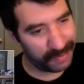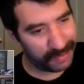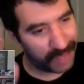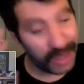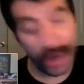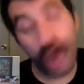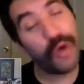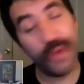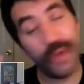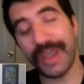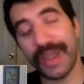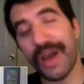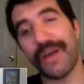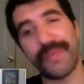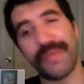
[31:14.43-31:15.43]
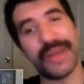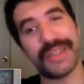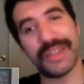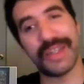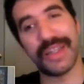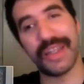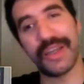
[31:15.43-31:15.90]
they know who we are
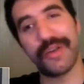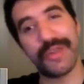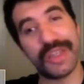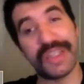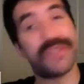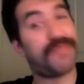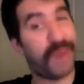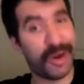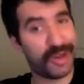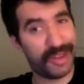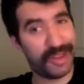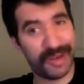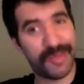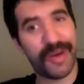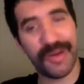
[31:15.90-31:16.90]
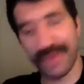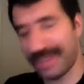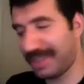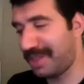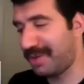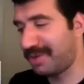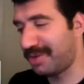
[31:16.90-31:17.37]
basically, or at least part of the
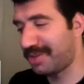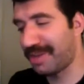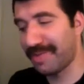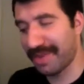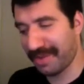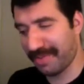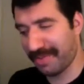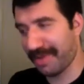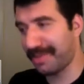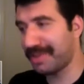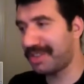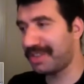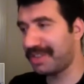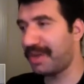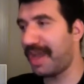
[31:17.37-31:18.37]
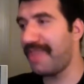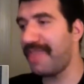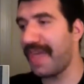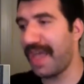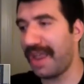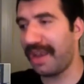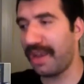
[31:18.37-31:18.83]
departments do. Some of the departments do,
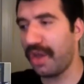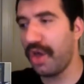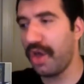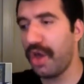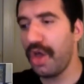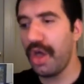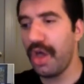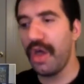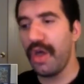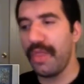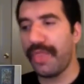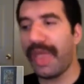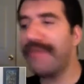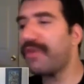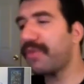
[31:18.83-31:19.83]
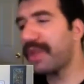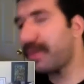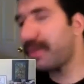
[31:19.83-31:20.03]
and then they have a really